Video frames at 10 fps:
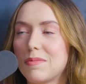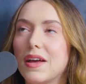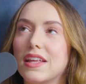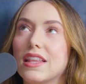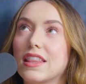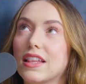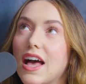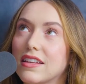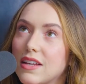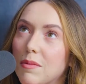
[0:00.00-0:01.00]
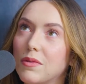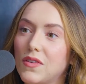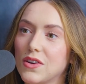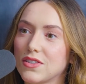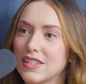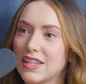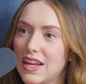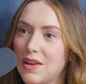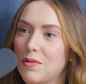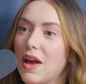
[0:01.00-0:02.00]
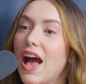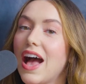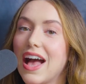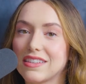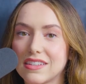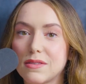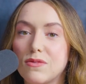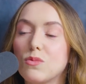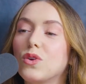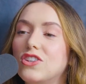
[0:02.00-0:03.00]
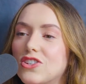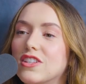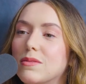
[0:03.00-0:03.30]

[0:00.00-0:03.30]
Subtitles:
but the last couple of years in dating, as it's reached